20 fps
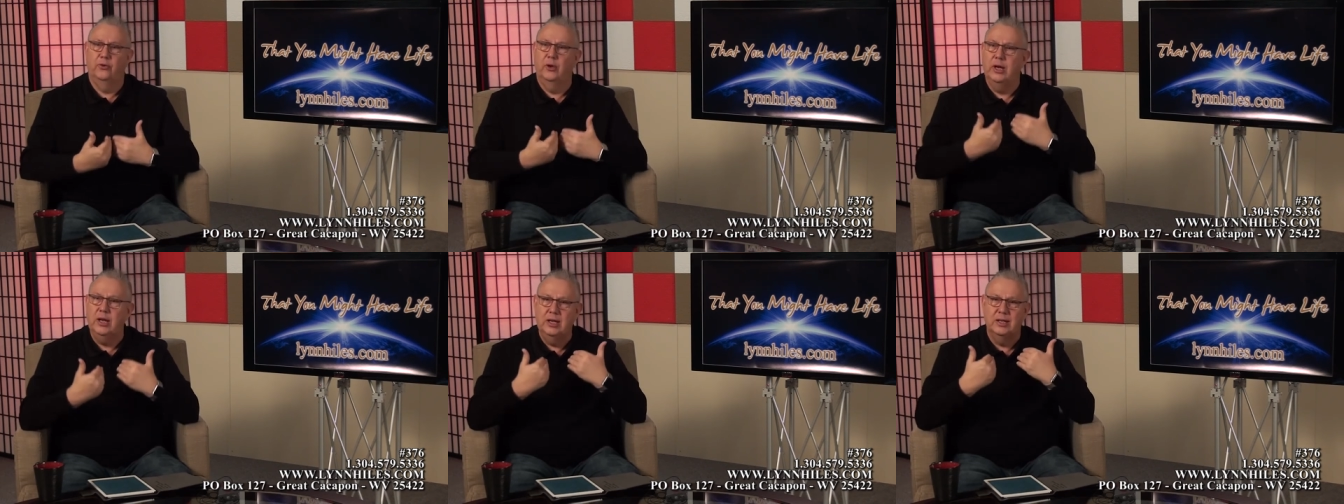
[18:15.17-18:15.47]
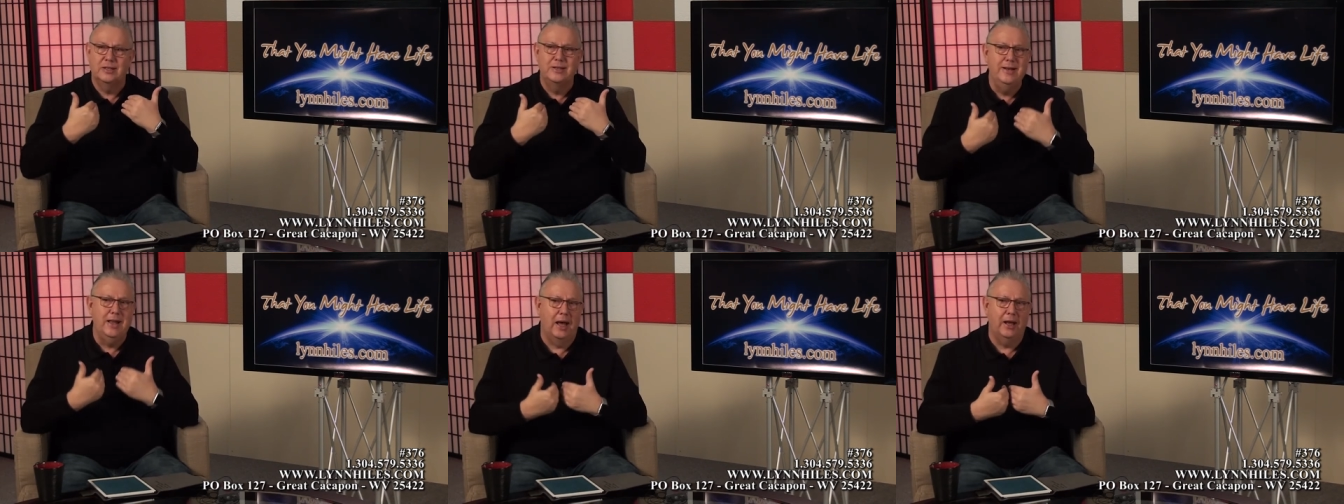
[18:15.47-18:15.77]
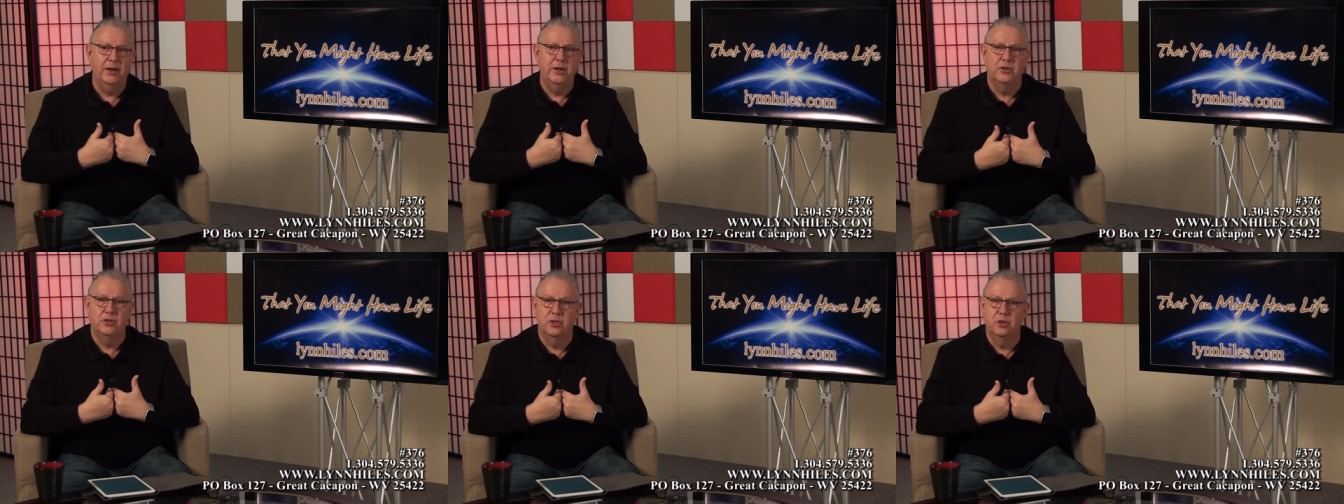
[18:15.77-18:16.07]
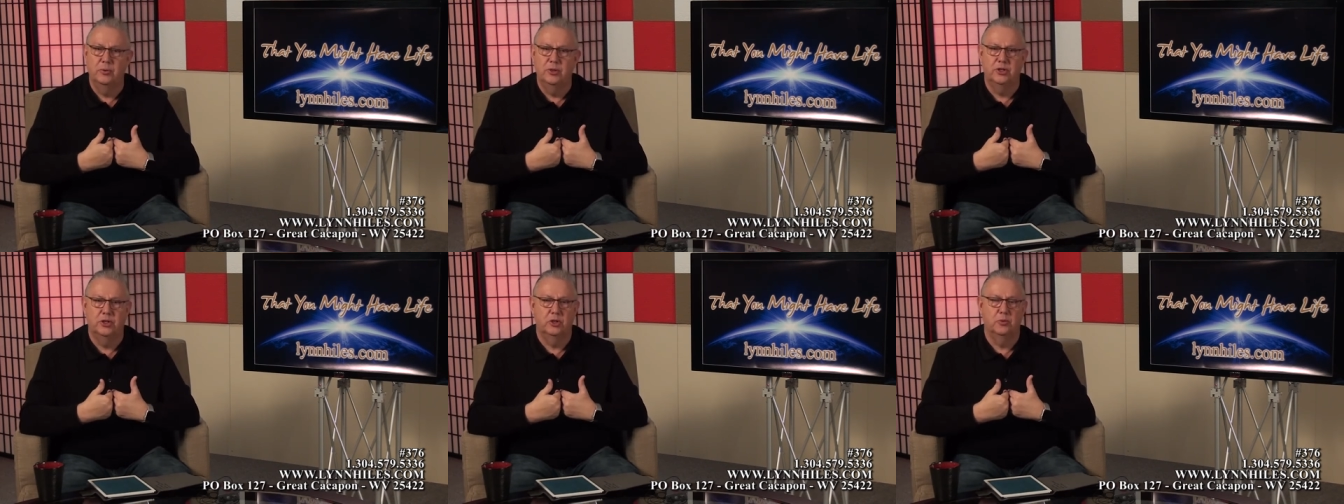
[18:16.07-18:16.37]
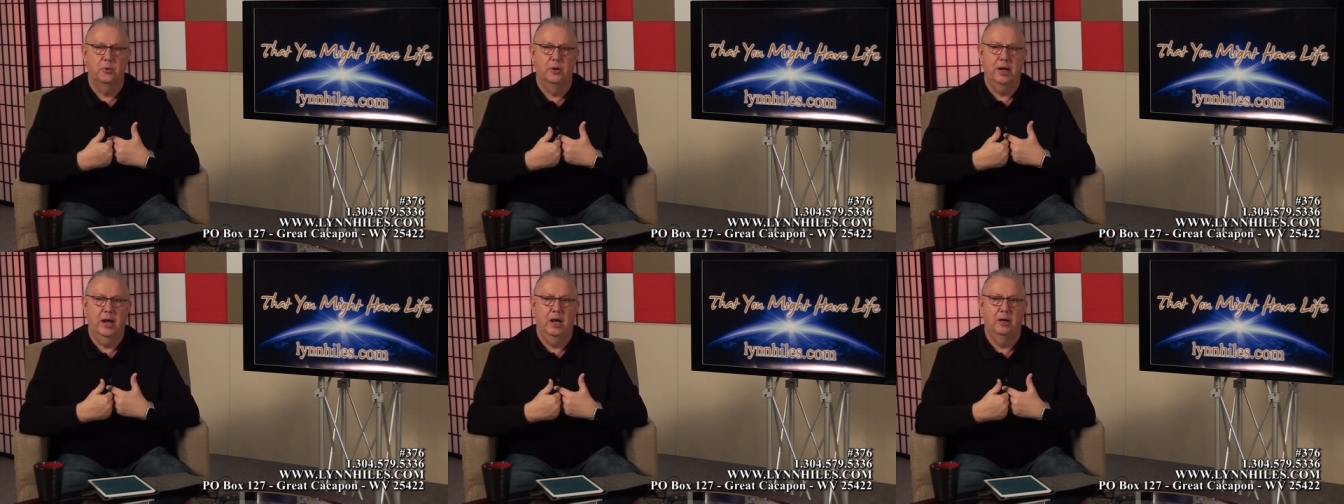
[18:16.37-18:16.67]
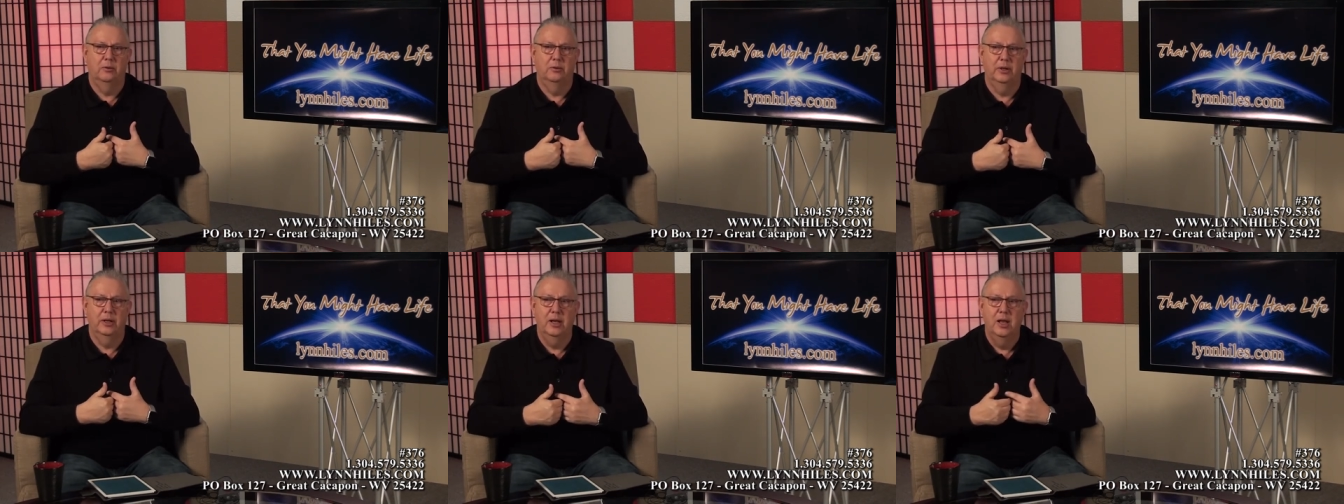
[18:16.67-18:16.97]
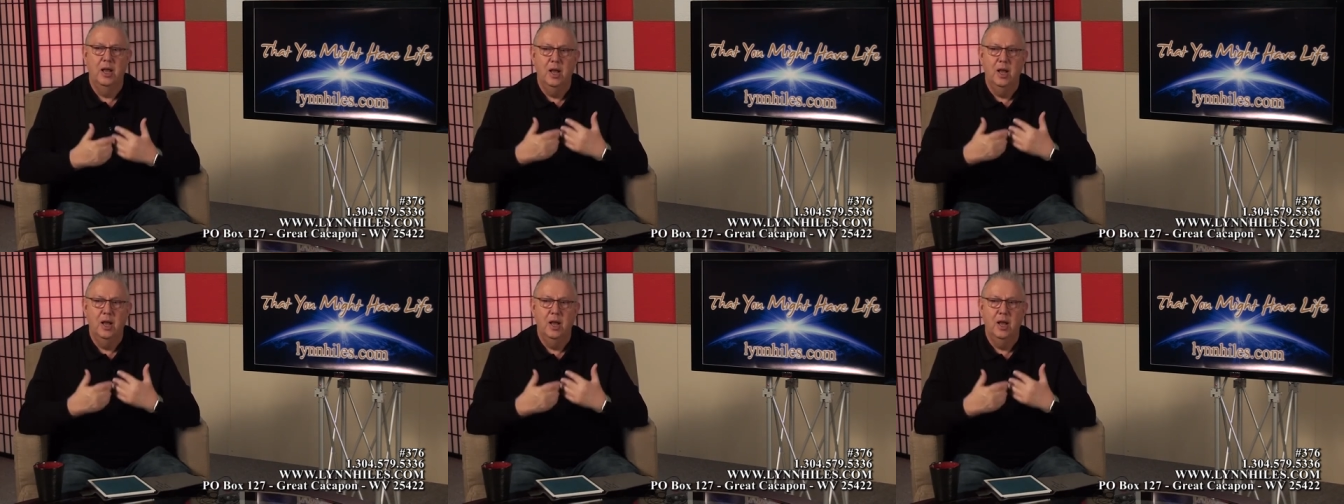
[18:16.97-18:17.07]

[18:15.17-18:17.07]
For he is not a Jew which is one outwardly,